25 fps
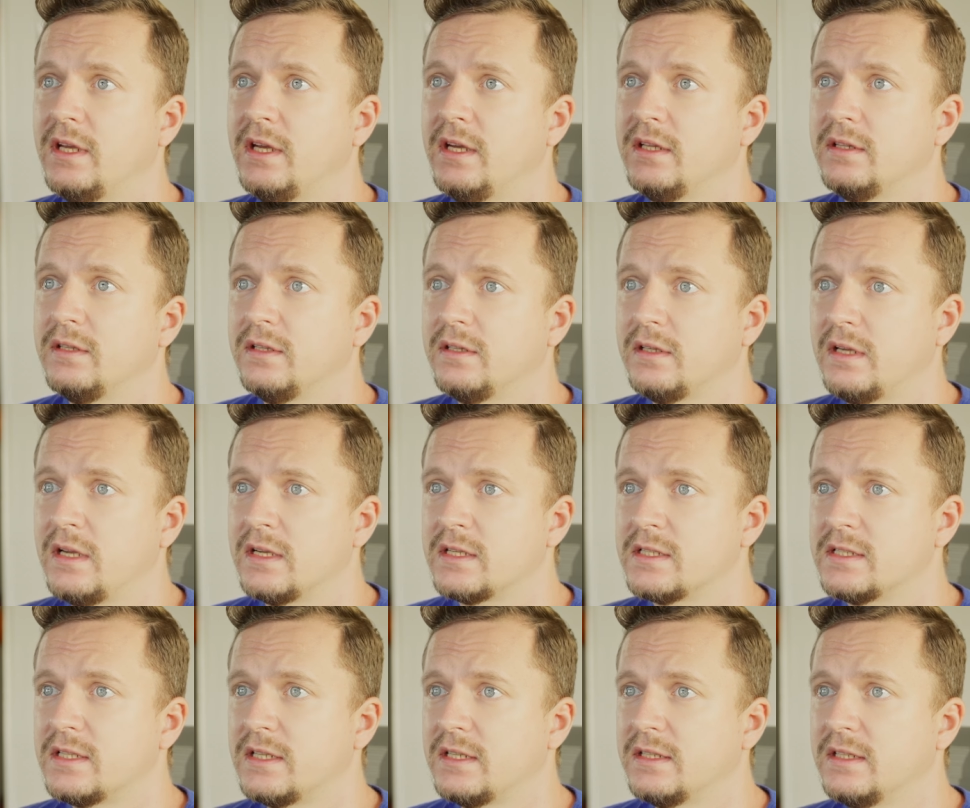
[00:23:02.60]
add
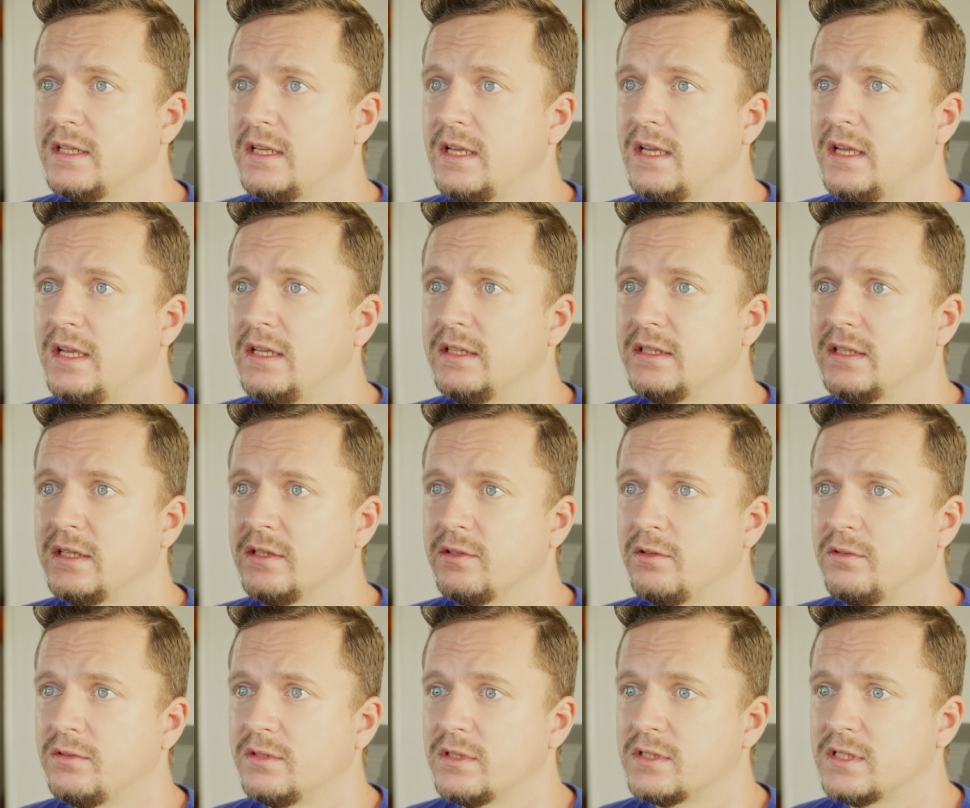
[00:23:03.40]
extra date
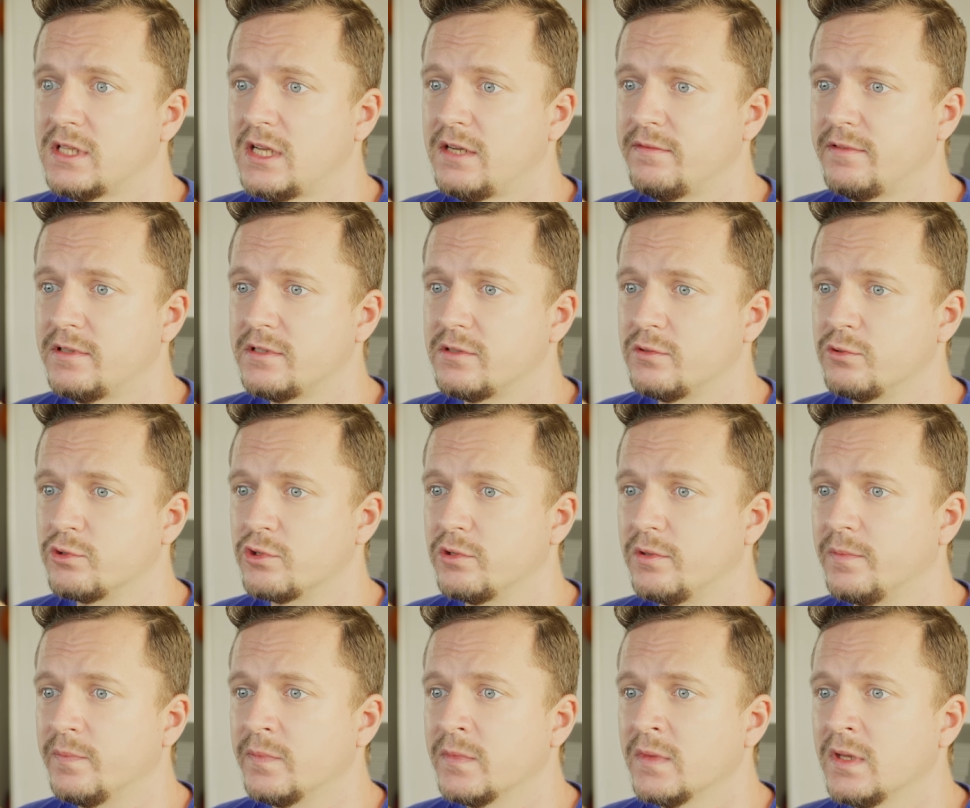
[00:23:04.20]
and all the stuff as
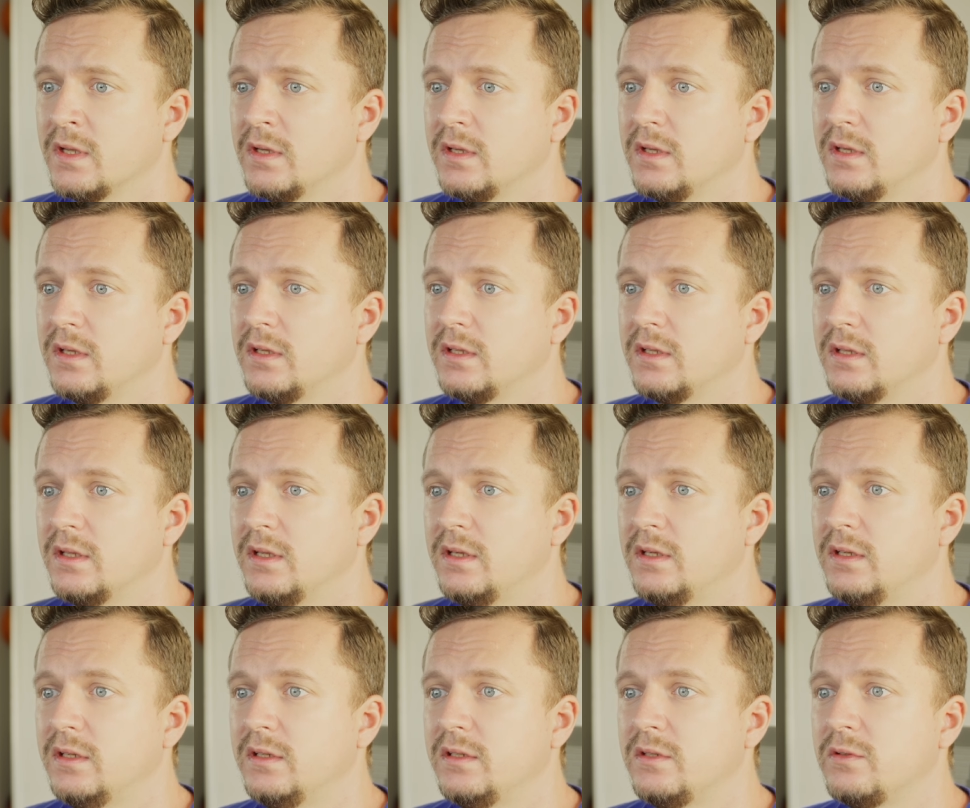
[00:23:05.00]
usual.
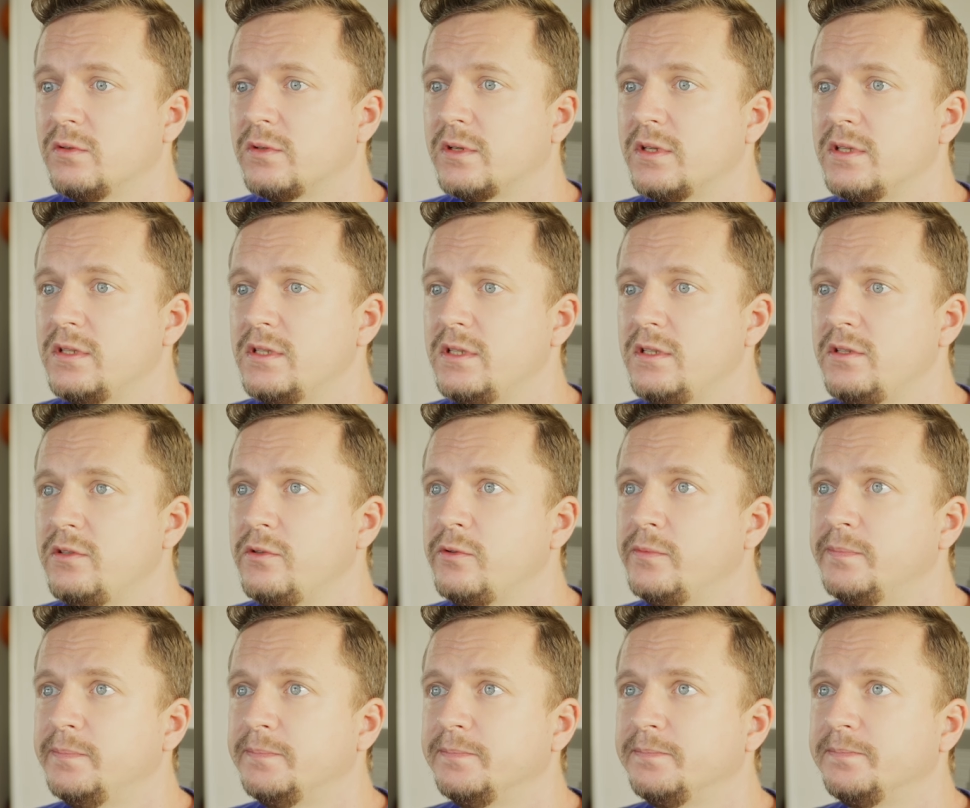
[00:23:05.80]
You
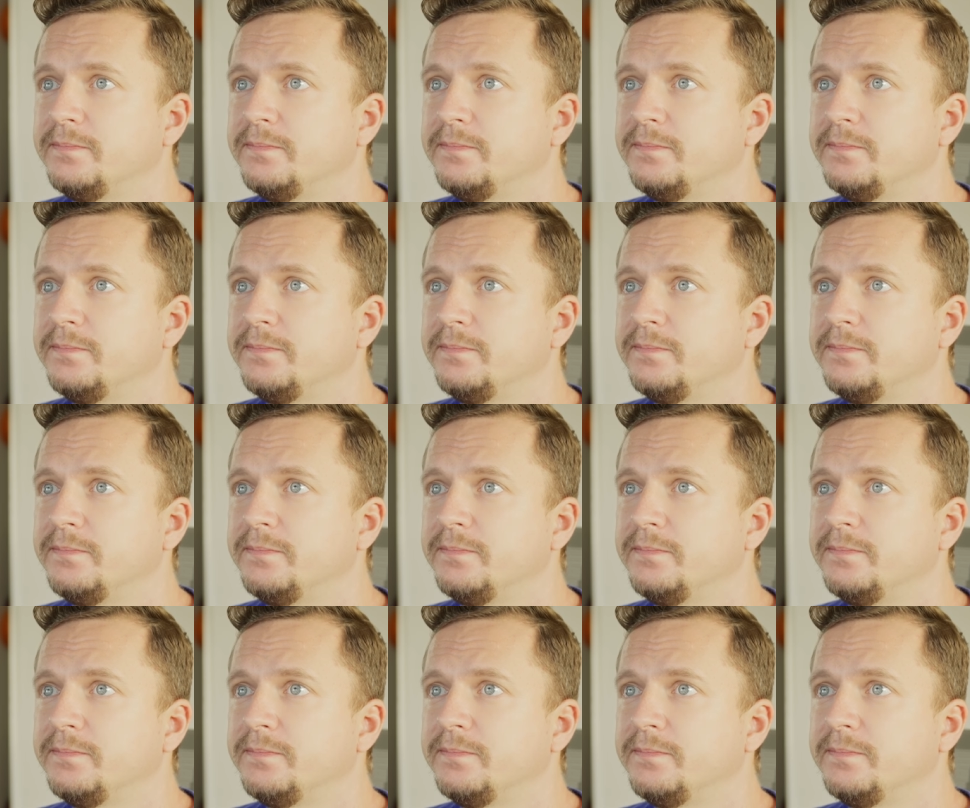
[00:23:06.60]
continue.